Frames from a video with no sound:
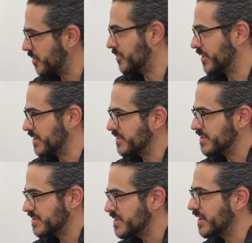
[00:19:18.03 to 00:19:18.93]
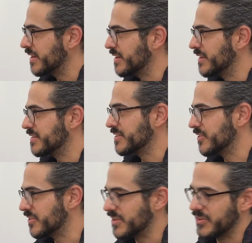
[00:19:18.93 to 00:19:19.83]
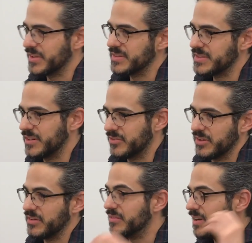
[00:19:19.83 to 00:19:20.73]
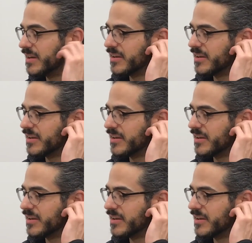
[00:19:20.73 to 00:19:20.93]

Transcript: interprets science. There's all these different